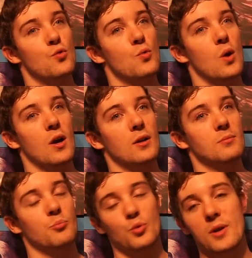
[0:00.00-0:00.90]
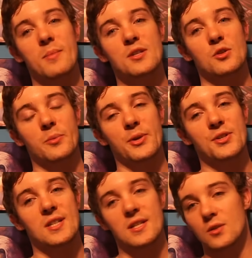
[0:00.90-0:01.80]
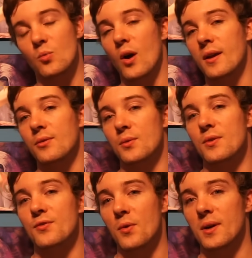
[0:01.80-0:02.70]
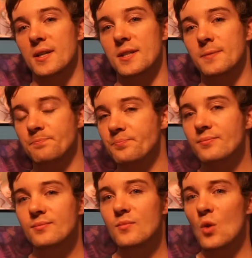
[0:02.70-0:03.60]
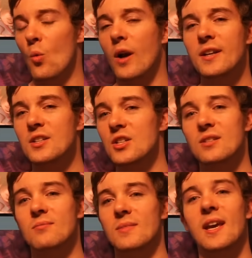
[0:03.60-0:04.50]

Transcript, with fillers: who are pretty miserable still, walking through the forest, wanting to just